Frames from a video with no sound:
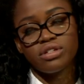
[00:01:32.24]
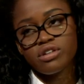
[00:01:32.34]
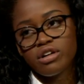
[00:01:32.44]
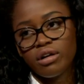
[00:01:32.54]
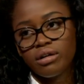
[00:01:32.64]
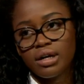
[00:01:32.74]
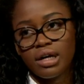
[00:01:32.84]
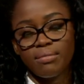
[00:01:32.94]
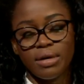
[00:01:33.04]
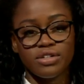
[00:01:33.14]
to her.
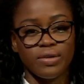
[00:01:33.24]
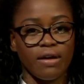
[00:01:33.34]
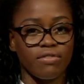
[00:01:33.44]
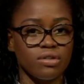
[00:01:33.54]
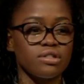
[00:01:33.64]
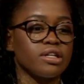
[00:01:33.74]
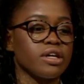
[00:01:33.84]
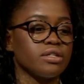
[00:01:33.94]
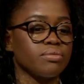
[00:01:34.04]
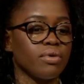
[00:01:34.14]
I do have those
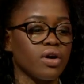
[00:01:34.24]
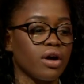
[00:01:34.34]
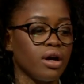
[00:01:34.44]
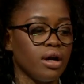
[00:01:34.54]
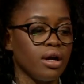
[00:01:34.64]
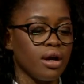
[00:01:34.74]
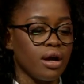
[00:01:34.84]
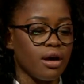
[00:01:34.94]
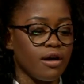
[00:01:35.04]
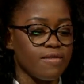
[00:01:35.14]
days where
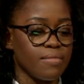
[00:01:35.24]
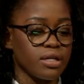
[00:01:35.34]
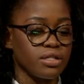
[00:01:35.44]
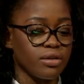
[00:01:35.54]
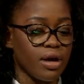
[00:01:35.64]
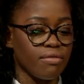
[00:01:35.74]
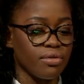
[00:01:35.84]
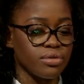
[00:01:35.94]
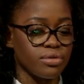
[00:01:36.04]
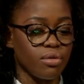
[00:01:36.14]
I still have
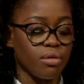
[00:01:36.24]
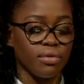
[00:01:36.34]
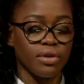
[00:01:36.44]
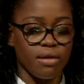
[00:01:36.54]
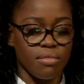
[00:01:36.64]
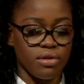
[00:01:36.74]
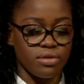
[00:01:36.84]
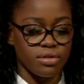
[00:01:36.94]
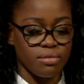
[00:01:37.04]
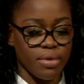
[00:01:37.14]
those horrible
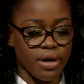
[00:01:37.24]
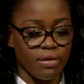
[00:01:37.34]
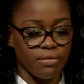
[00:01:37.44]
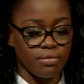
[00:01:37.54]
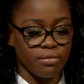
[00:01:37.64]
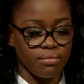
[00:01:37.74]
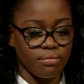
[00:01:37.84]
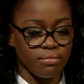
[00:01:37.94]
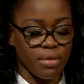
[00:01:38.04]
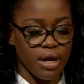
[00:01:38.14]
nightmares about
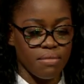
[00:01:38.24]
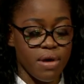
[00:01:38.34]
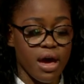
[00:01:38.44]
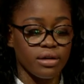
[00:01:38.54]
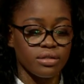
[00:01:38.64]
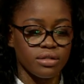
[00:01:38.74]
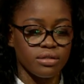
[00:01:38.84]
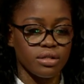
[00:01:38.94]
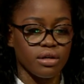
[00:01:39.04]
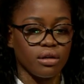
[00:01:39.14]
my past
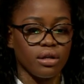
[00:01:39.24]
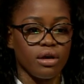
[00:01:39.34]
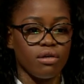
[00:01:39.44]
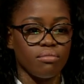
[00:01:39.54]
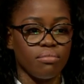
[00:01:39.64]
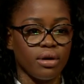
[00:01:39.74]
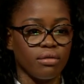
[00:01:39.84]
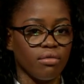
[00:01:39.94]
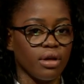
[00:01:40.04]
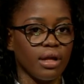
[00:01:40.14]
in Sierra Leone,
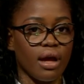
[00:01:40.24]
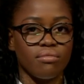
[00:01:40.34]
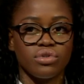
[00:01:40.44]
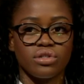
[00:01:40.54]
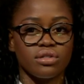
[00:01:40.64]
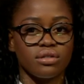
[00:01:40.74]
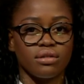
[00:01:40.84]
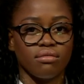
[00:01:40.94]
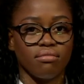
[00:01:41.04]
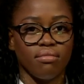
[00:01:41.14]
but really I'm
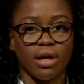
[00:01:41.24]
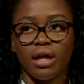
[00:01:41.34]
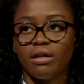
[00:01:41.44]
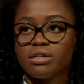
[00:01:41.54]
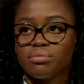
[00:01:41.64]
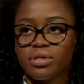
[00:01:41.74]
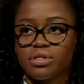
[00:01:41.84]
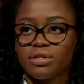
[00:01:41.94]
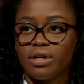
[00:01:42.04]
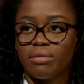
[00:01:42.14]
just Michaela
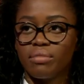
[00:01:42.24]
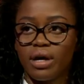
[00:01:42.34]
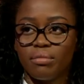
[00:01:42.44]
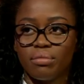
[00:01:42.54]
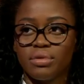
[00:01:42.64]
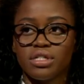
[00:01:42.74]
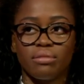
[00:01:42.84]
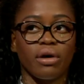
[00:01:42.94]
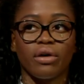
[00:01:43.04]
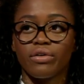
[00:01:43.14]
DePrince now. I'm not
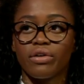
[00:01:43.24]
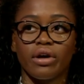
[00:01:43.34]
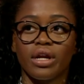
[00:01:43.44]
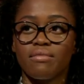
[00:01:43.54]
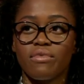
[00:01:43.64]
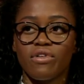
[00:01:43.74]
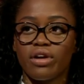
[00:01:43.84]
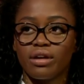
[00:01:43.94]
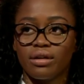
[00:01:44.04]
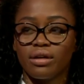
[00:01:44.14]
Mabinti Bangura anymore,
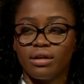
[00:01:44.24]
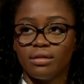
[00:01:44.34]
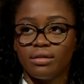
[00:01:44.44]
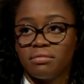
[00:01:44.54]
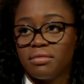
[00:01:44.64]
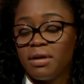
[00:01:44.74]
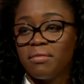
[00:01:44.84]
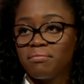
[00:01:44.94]
and yeah.